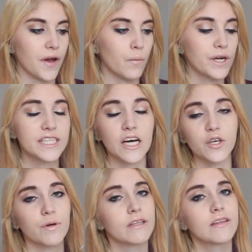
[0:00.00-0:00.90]
I want to
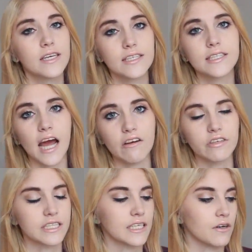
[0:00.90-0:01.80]
tell you, at least
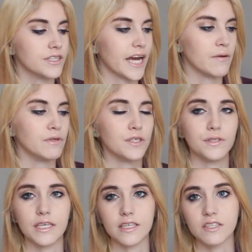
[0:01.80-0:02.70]
every single day I've been
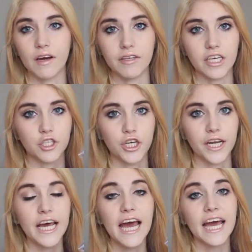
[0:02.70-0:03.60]
using this
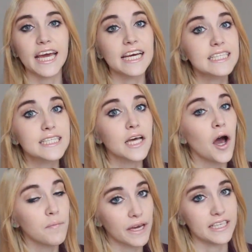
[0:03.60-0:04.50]
foundation. It's
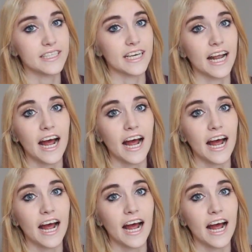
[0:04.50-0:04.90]
amazing.